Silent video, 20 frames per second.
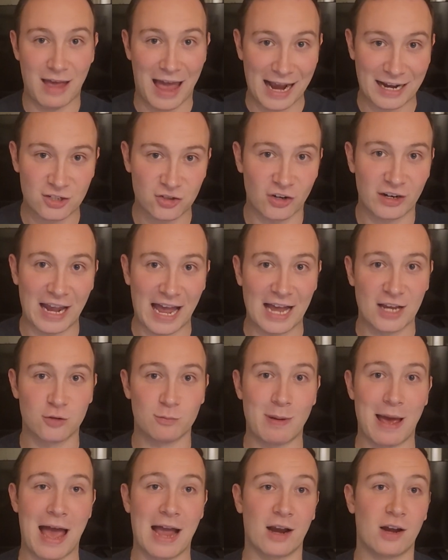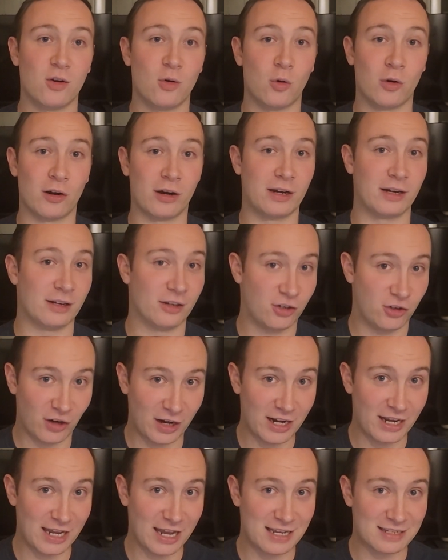extra cash back, or in
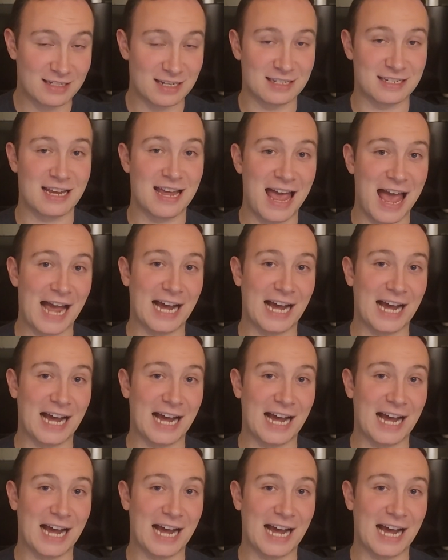great cases,